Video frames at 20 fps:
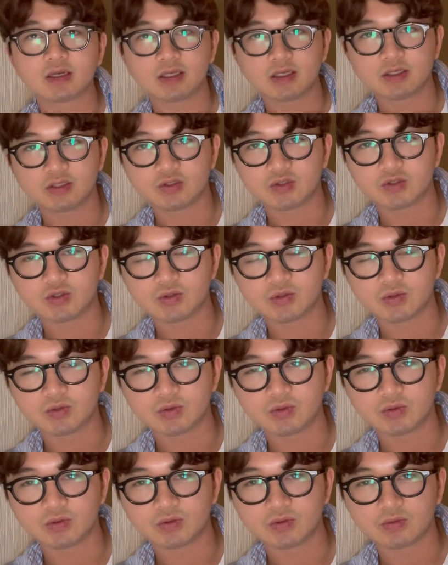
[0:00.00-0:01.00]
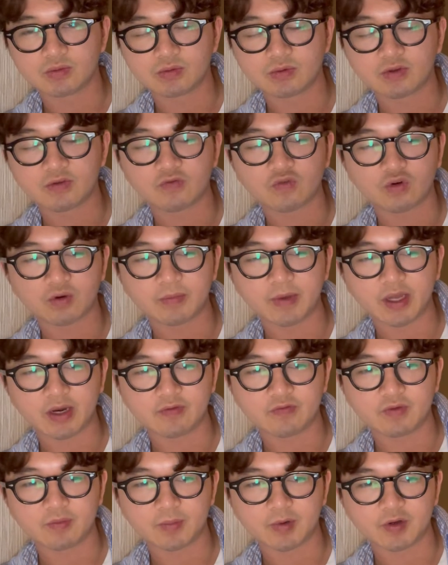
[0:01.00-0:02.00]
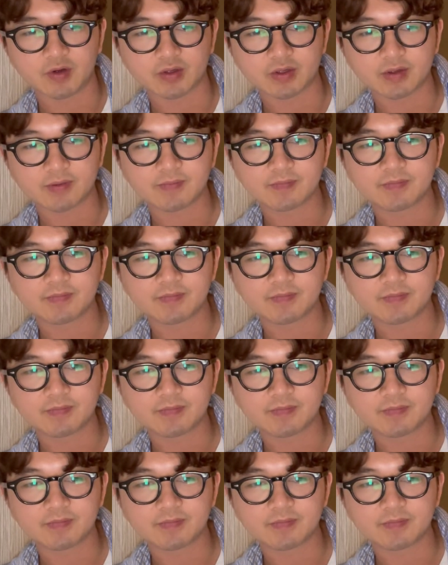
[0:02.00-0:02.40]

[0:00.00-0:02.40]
into the format of a book.